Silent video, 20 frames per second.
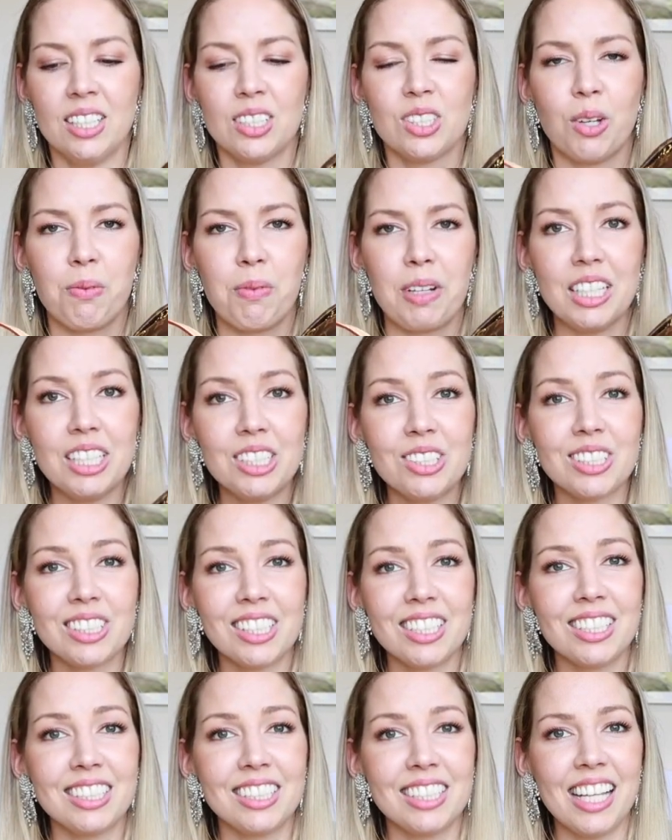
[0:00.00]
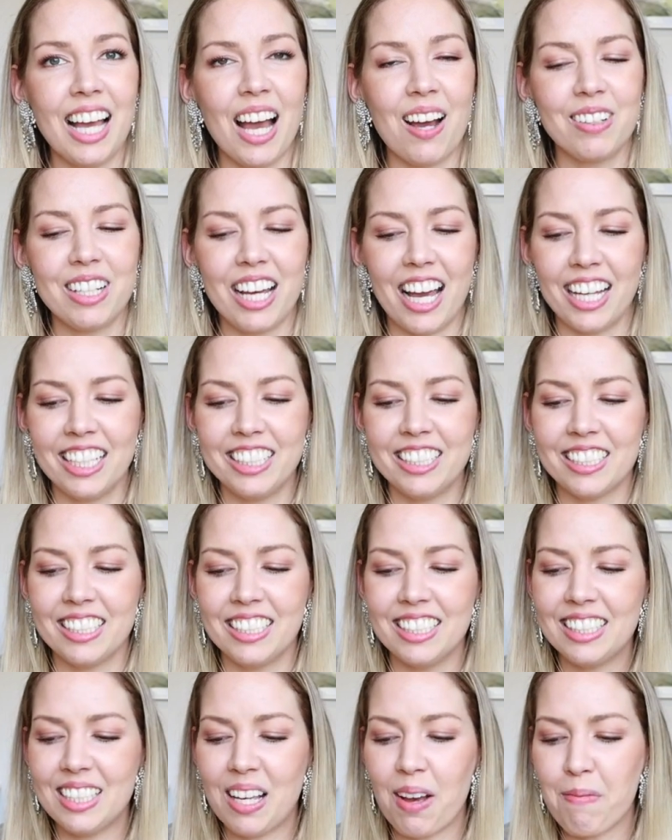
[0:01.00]
So I'm interested to see how it
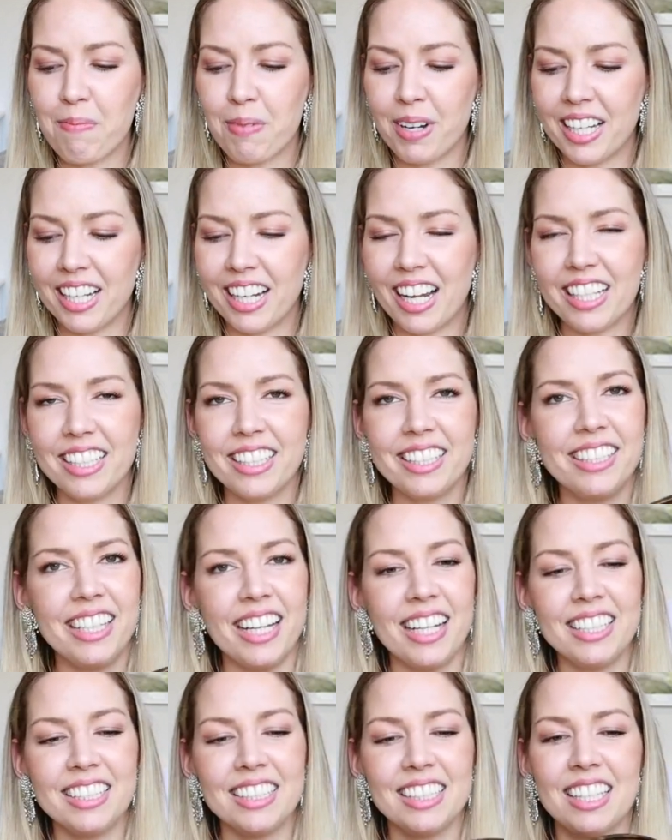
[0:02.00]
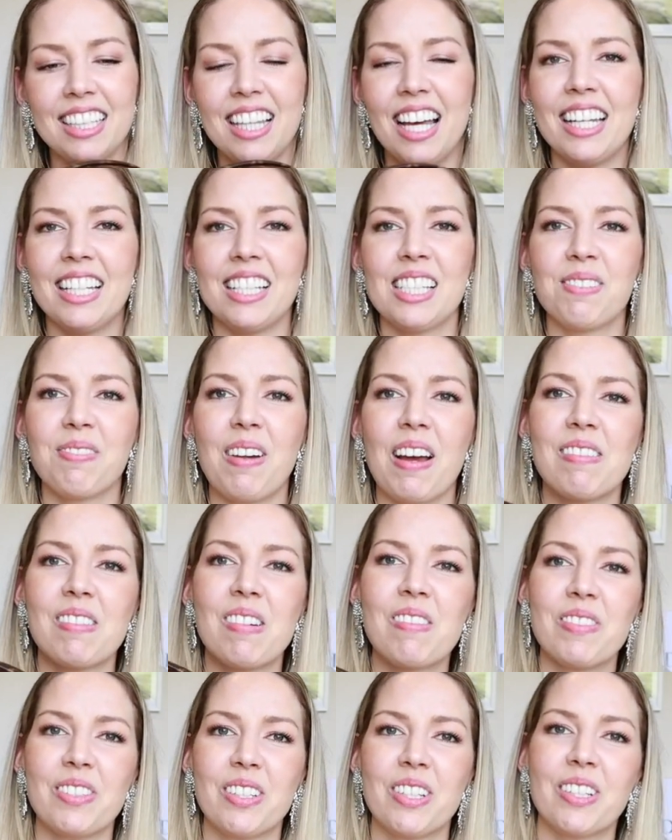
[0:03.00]
ages. But yes, that is my
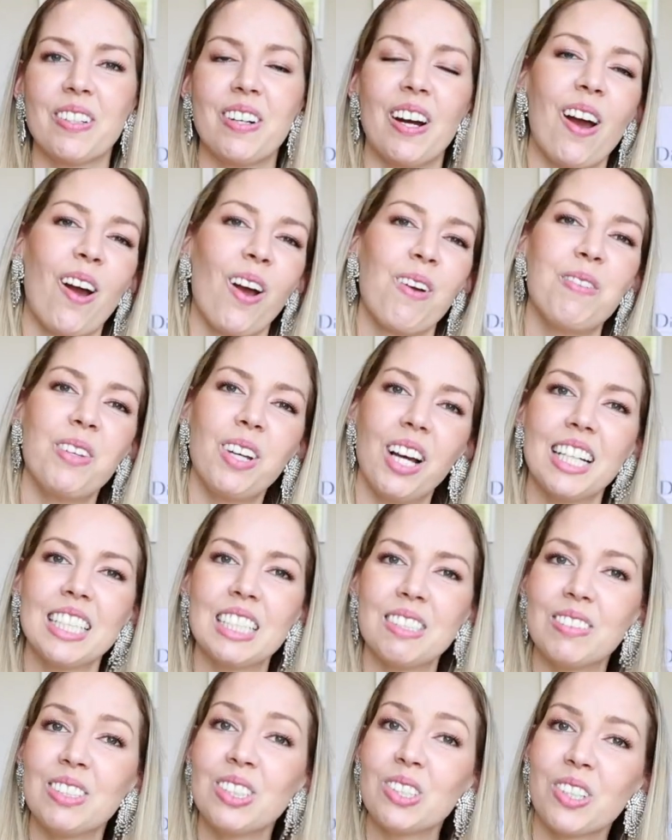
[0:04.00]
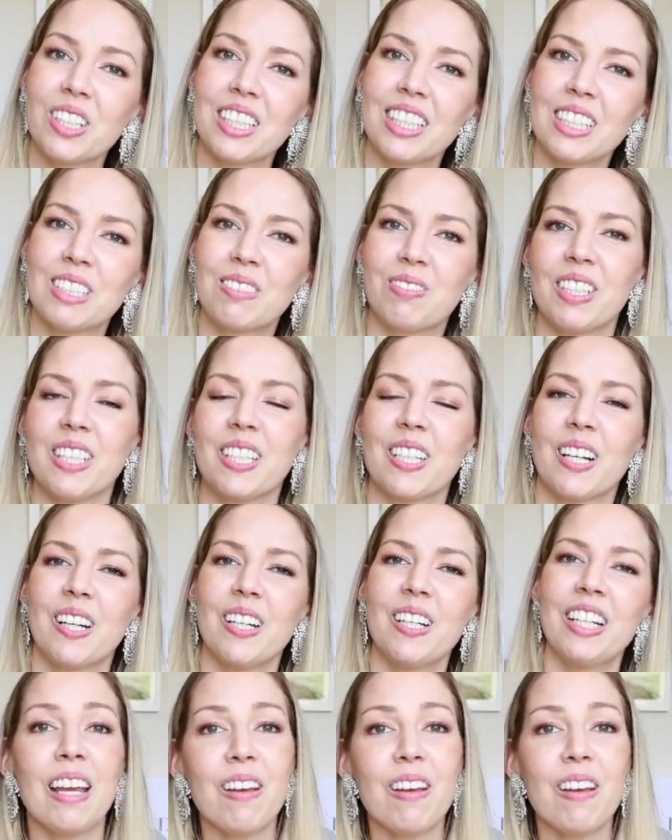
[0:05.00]
review. I hope you guys have enjoyed this video.